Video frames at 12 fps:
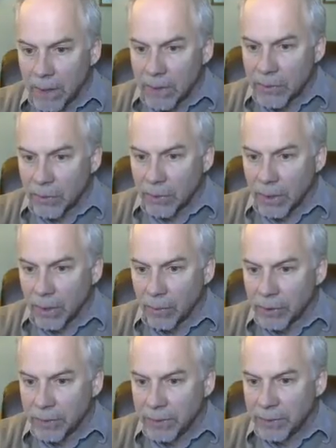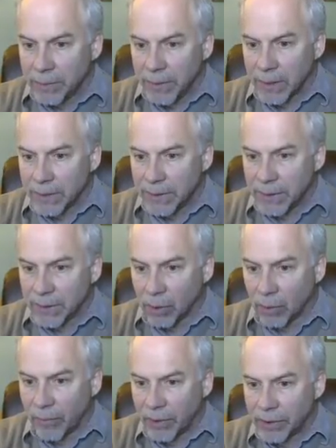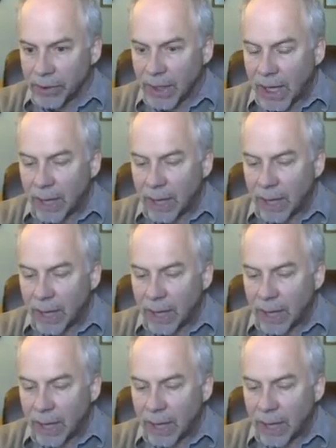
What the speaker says: So in other words, it's because this coefficient,